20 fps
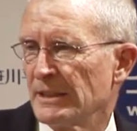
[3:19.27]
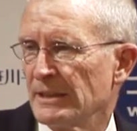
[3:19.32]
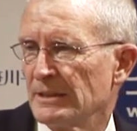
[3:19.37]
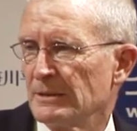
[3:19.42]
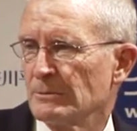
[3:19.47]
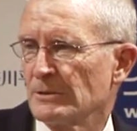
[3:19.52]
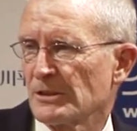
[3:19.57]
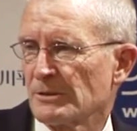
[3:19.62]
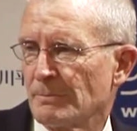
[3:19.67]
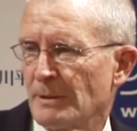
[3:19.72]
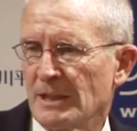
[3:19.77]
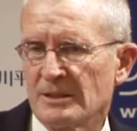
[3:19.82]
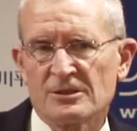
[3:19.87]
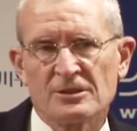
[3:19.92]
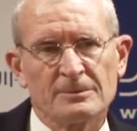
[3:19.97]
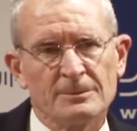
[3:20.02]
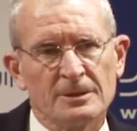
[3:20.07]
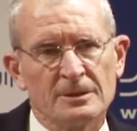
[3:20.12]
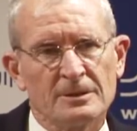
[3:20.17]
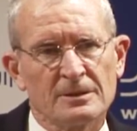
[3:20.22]
a
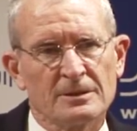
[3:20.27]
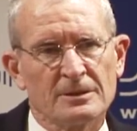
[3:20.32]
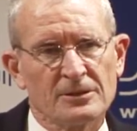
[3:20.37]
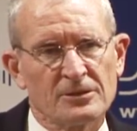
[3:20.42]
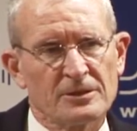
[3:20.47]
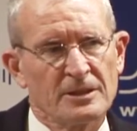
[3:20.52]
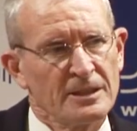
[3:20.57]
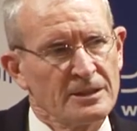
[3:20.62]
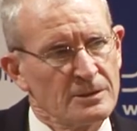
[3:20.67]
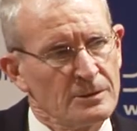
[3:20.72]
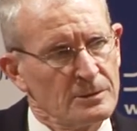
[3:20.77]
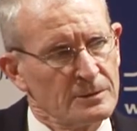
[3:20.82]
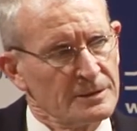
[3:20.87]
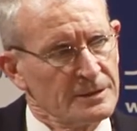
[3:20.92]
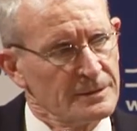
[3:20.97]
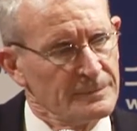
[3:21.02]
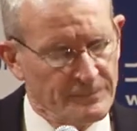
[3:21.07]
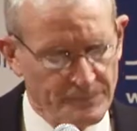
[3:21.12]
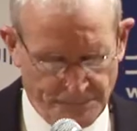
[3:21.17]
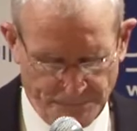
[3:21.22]
responsible
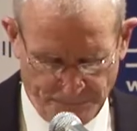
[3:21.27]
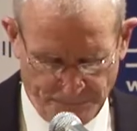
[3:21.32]
stakeholder.